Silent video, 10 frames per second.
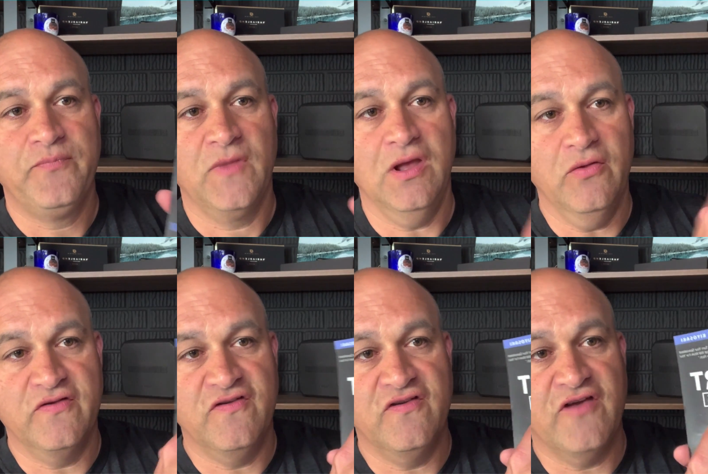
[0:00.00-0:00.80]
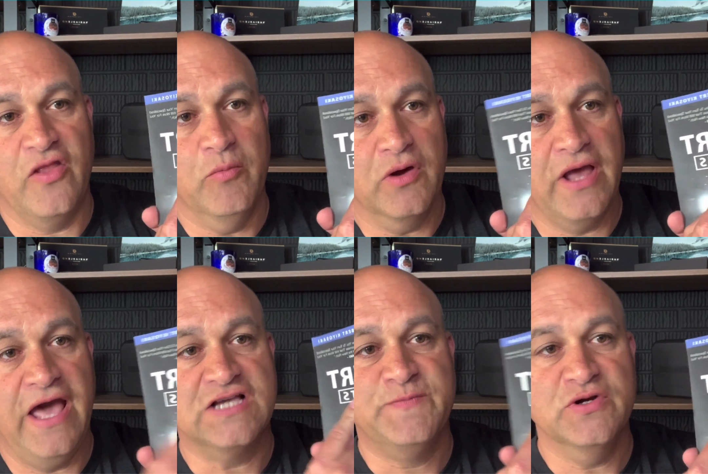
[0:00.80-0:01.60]
You know, this is his other book,
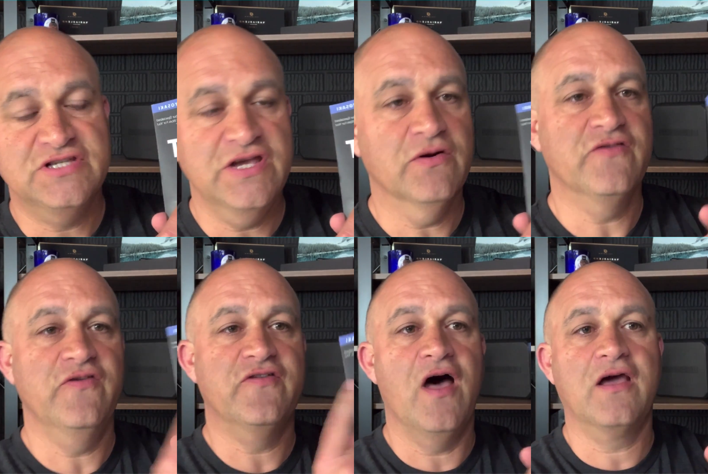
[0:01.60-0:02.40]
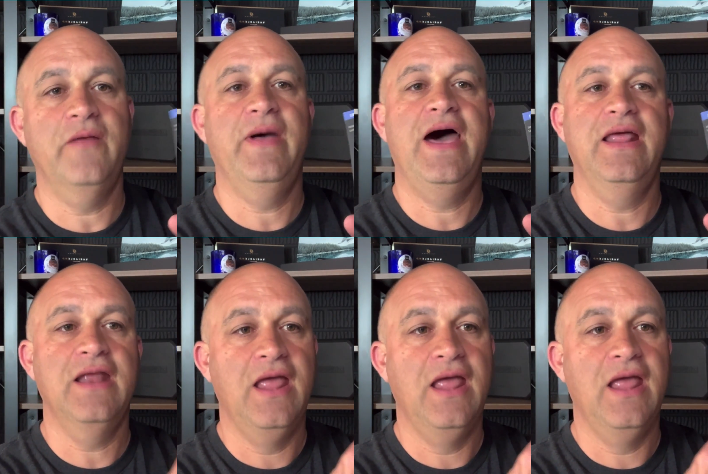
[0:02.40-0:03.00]
Expert Secrets. He's talking about it.